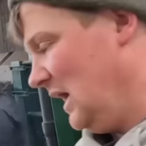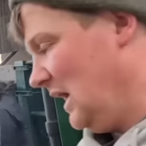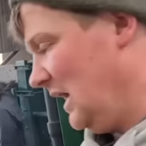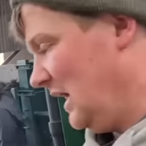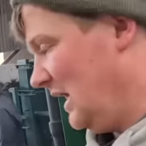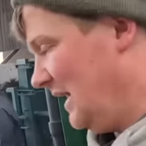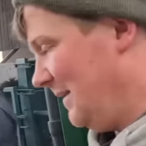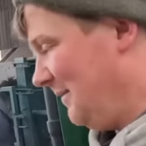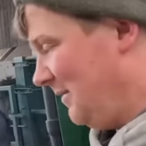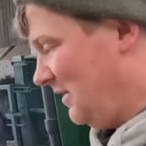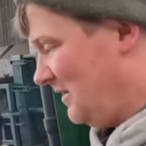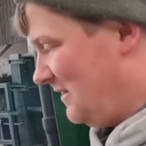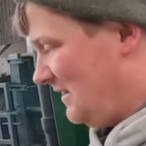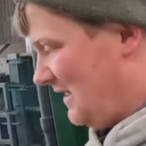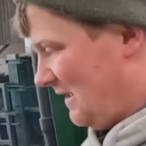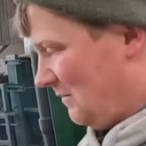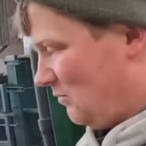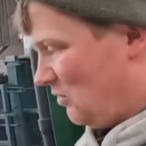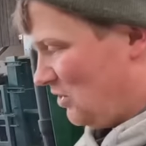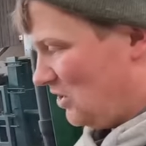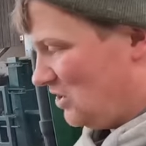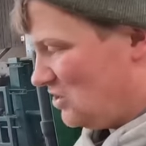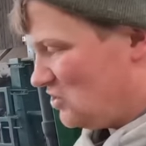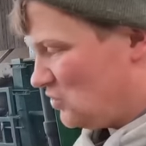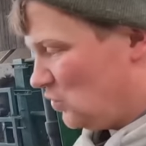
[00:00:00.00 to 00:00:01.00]
And
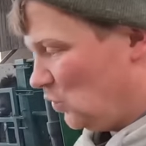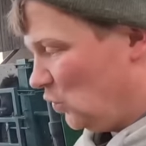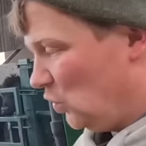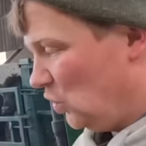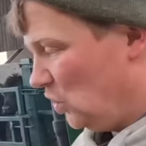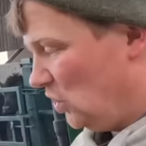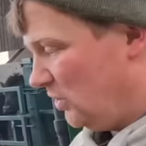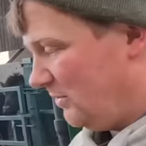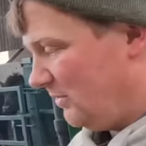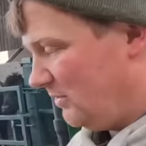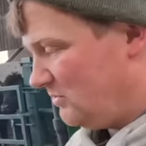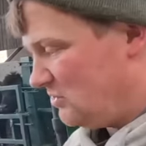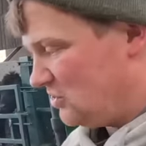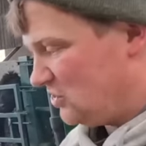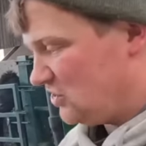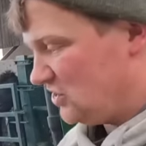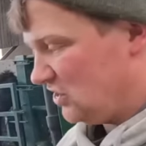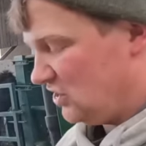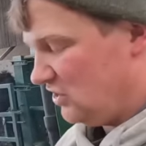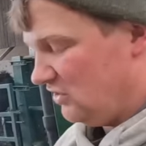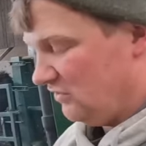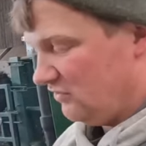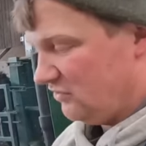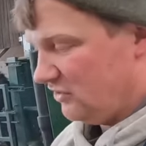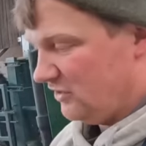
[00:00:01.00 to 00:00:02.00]
then we're gonna just worm him just
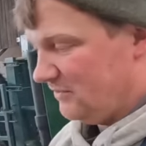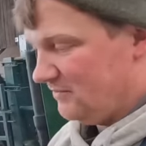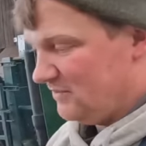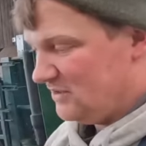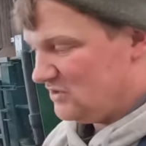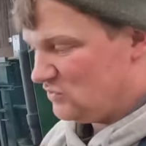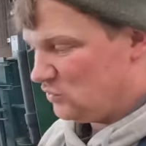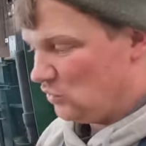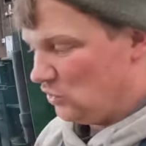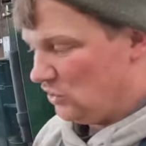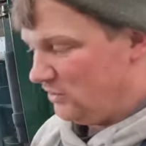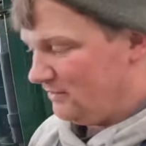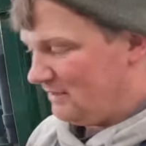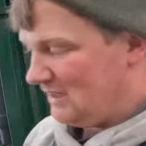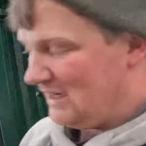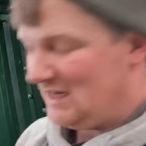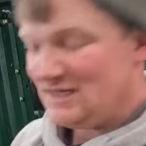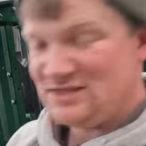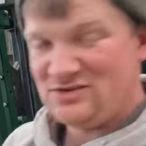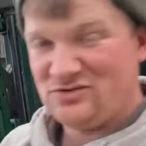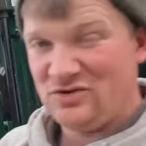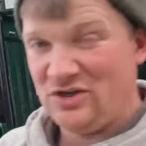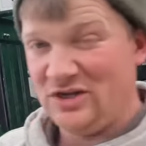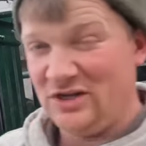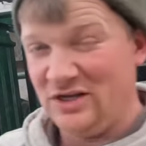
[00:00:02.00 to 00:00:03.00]
to cover him. This worm
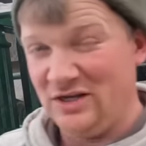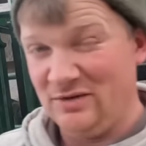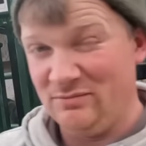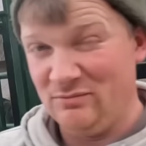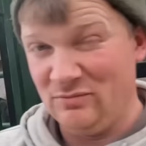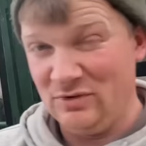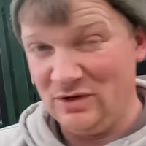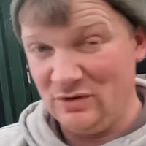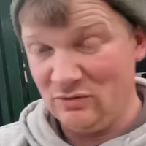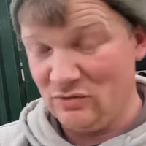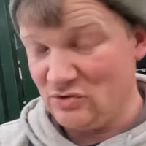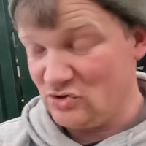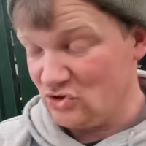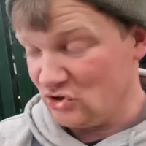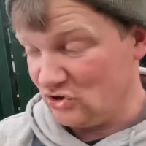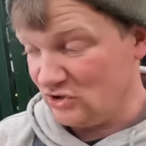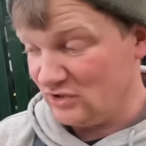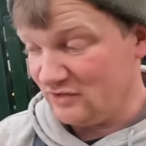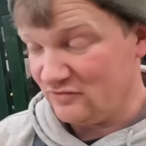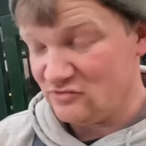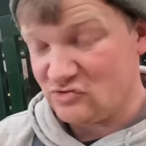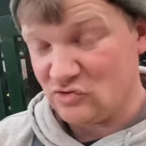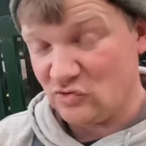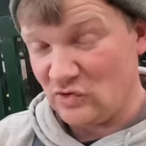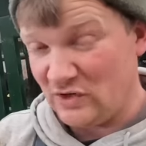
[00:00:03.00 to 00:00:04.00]
has a meat
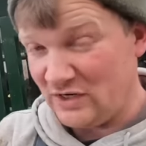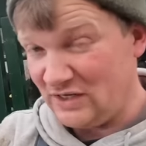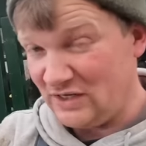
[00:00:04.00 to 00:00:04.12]
withdrawal of